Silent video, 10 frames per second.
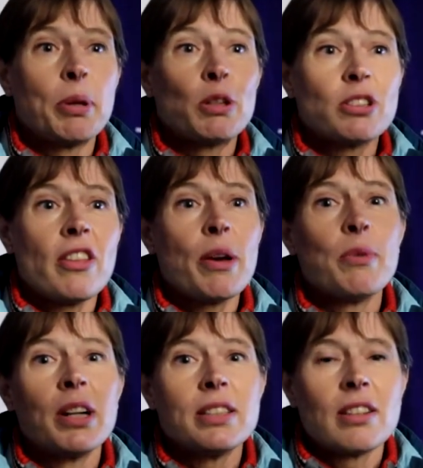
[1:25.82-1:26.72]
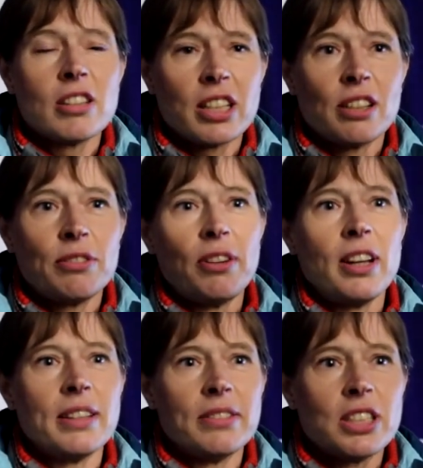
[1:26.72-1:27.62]
Because otherwise Article
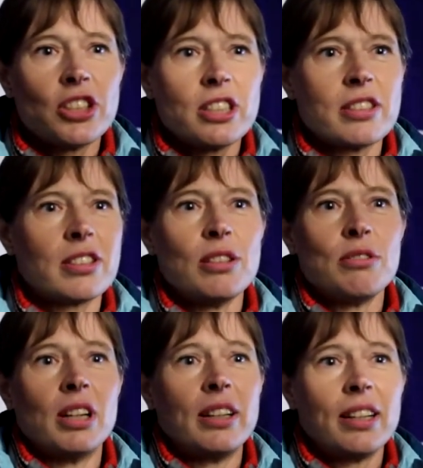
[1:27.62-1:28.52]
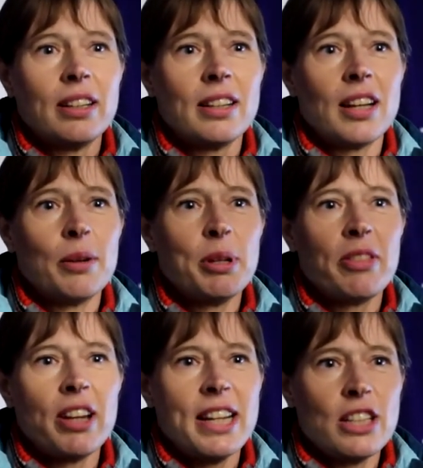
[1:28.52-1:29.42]
5 is just a slogan. I
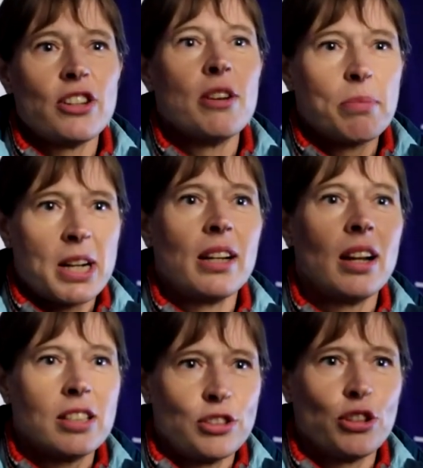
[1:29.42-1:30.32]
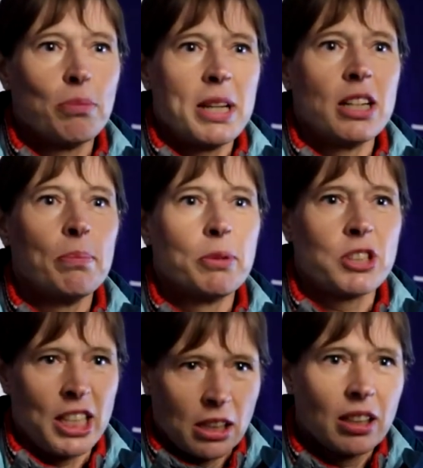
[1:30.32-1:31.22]
mean, the NATO umbrella is not made up of
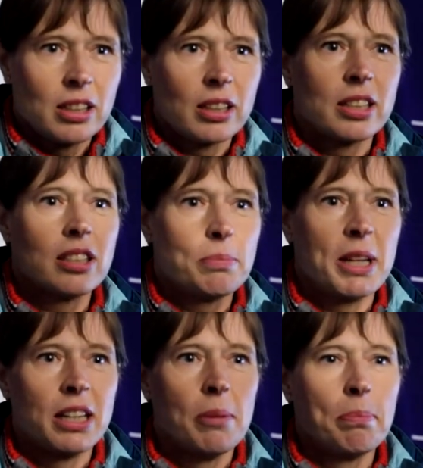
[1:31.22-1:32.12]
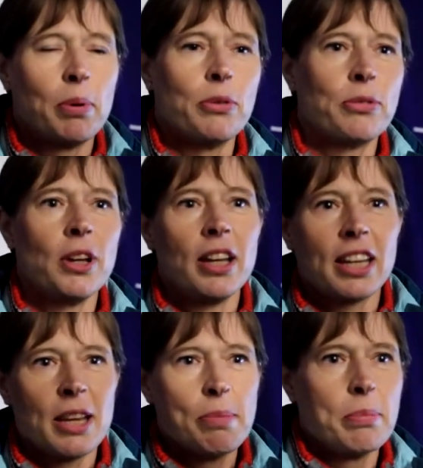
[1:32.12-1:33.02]
silk, it's made up of
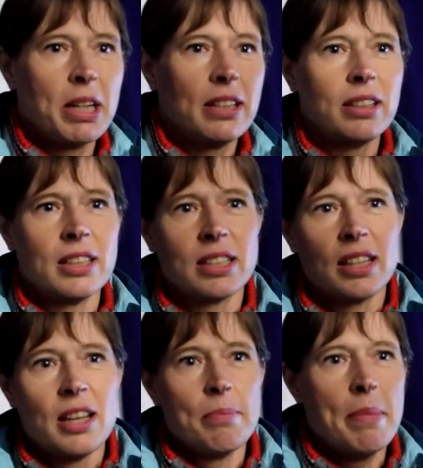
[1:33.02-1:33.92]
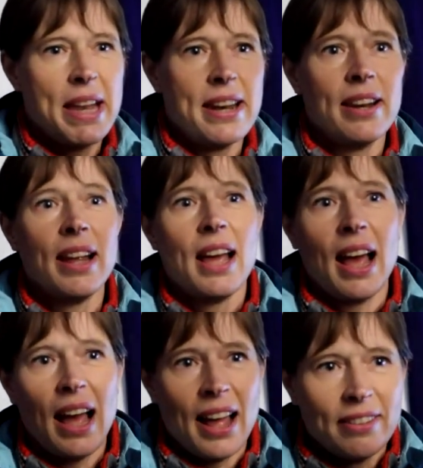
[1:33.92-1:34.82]
capabilities, men
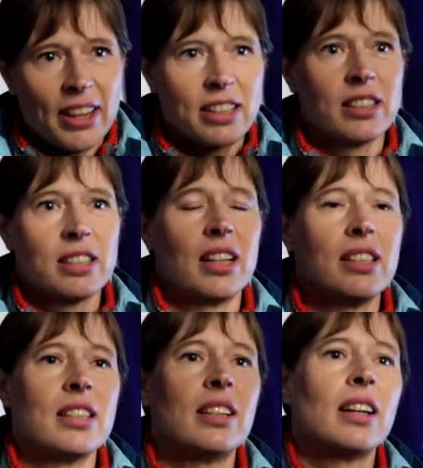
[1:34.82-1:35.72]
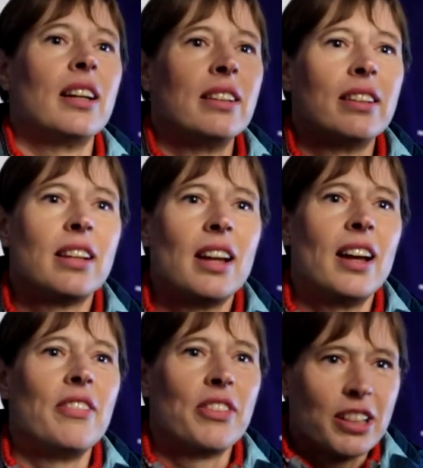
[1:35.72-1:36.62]
and exercising, and, uh,
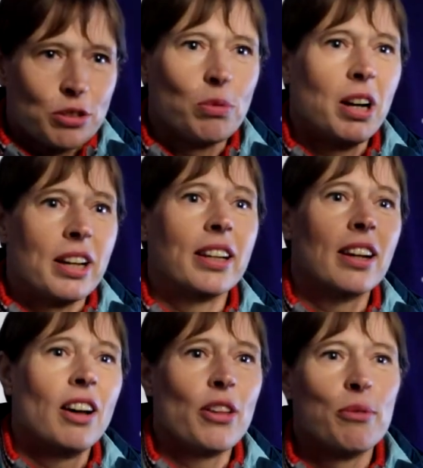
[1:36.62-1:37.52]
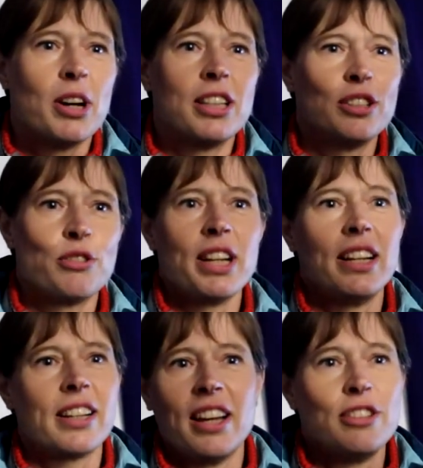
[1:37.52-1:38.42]
and that's why. Otherwise you
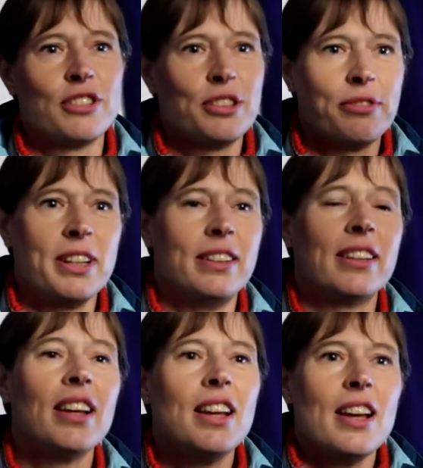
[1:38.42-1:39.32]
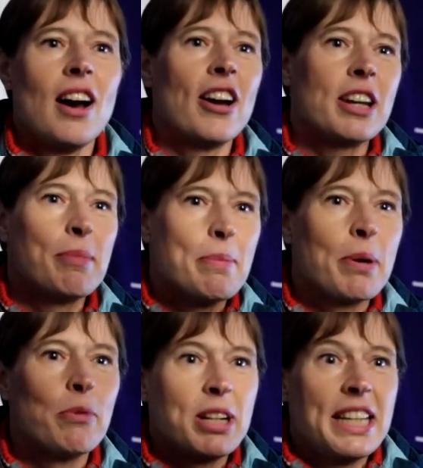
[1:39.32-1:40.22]
really cannot defend. I
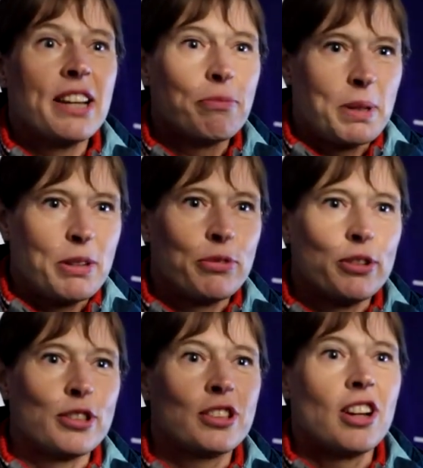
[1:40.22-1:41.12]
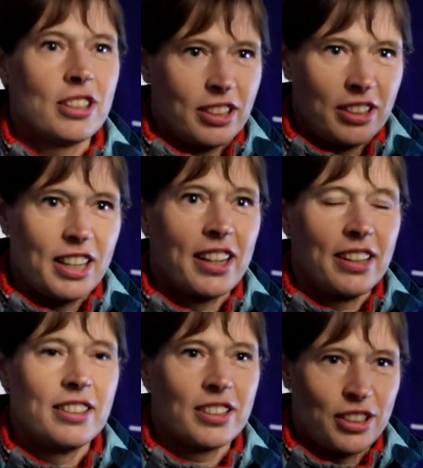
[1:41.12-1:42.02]
remember when EFP first started here
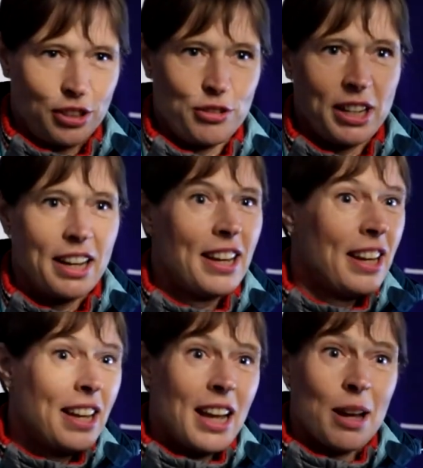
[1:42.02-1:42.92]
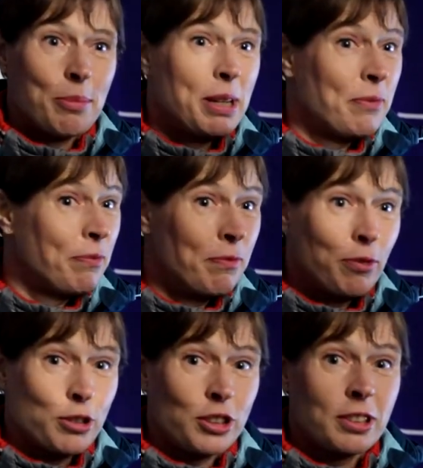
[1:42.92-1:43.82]
in Estonia, I mean,
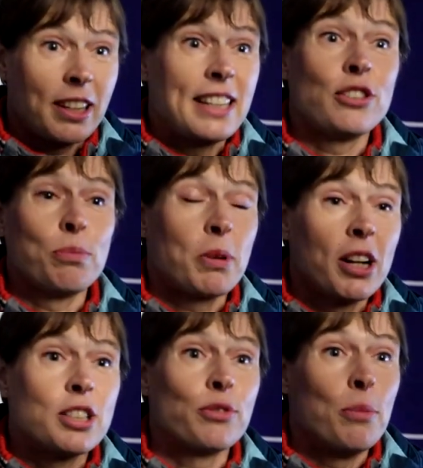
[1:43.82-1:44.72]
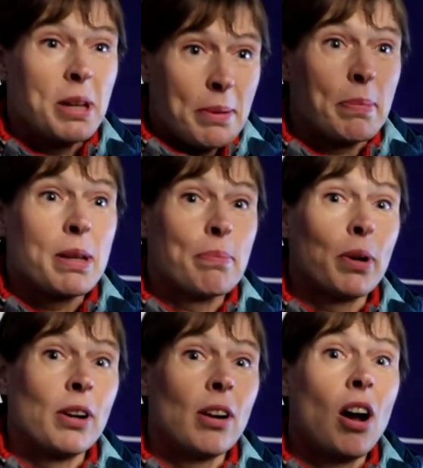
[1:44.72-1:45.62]
was great surprise for many
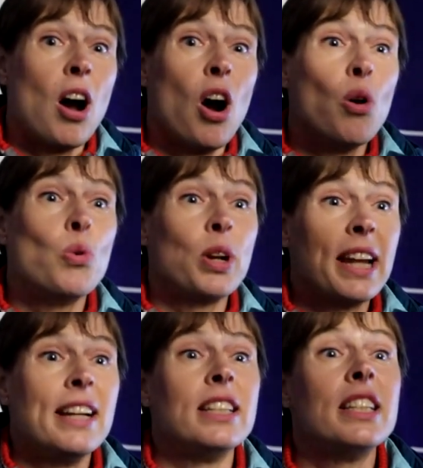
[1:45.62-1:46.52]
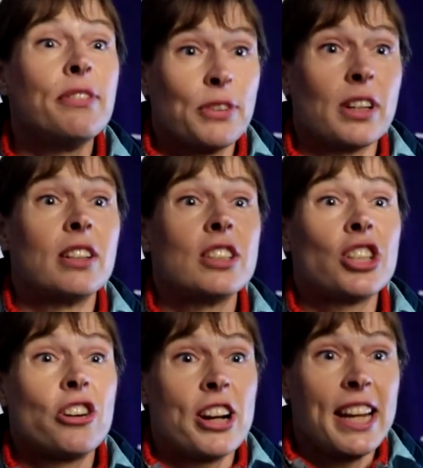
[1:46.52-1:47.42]
people how really difficult
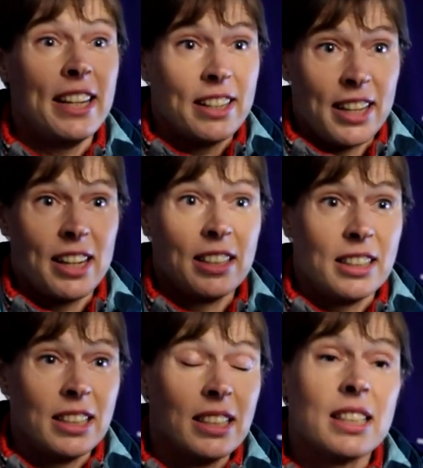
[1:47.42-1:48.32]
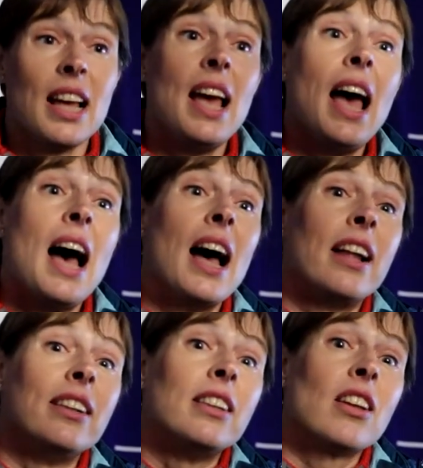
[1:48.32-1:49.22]
terrain here it is
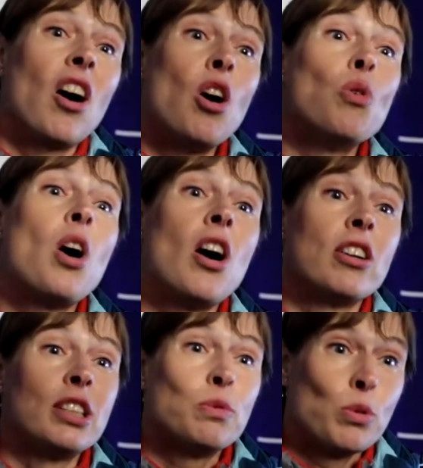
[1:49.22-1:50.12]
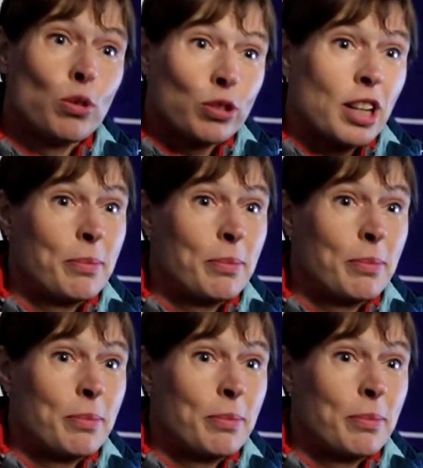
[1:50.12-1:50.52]
and how hard it was.